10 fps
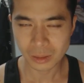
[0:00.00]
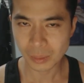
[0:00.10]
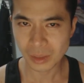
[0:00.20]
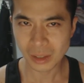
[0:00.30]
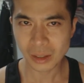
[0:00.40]
Or
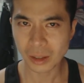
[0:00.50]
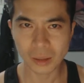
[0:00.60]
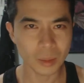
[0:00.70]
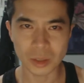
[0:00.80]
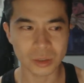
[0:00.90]
something like that?
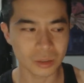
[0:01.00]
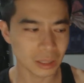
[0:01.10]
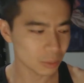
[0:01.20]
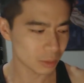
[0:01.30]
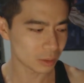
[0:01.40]
I'm not sure.
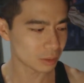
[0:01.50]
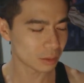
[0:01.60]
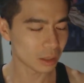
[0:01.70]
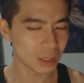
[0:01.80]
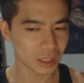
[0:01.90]
That's what
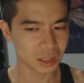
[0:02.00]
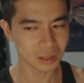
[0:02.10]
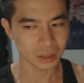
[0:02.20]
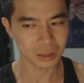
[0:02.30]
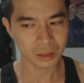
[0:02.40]
I think
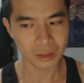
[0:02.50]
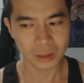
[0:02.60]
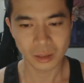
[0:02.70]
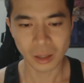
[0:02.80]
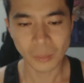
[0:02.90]
she said.
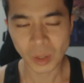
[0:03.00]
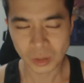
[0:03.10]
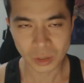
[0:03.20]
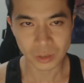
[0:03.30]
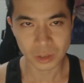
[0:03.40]
I'm
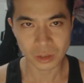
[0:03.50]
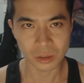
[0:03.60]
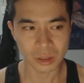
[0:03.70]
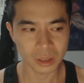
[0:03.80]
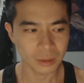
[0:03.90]
not sure if it's
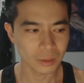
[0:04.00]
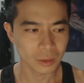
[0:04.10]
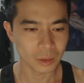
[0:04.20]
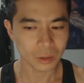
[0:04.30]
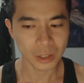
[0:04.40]
true or not.
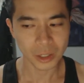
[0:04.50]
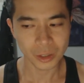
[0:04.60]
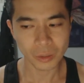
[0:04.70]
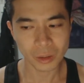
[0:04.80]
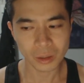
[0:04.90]
or if I
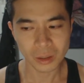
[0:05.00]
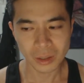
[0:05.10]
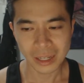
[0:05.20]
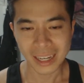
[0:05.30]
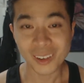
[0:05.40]
heard wrong.
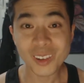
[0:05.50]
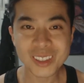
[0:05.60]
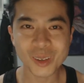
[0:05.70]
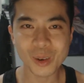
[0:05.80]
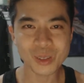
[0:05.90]
And
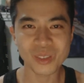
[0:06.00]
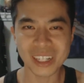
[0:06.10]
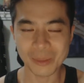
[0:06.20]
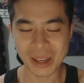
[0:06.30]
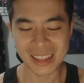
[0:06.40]
also, what was
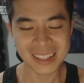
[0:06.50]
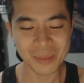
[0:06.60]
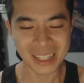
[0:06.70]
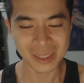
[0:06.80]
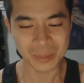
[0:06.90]
funny about
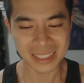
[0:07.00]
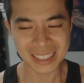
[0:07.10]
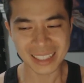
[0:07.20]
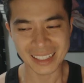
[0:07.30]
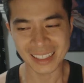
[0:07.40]
this match in
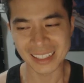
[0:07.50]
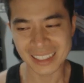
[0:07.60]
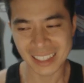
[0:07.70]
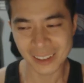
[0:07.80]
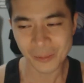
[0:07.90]
particular
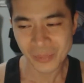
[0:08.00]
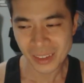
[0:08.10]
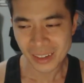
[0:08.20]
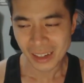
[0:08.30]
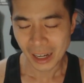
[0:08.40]
is that
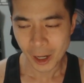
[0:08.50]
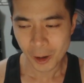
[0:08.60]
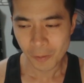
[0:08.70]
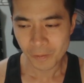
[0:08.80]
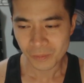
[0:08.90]

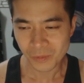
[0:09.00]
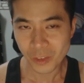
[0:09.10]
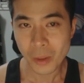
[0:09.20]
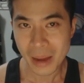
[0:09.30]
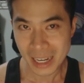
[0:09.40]

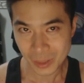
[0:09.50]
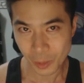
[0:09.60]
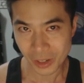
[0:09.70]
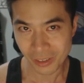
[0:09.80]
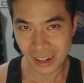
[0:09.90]
for the
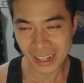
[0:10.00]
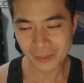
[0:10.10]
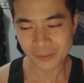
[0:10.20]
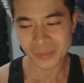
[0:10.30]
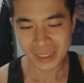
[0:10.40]
match point,
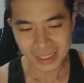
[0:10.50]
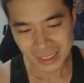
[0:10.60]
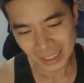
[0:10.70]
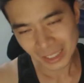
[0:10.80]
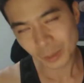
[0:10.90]
right,
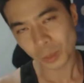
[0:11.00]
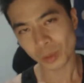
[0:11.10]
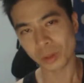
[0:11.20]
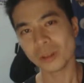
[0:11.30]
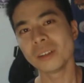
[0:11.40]
she hit the
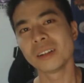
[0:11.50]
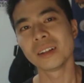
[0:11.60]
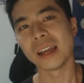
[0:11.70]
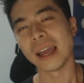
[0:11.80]
ball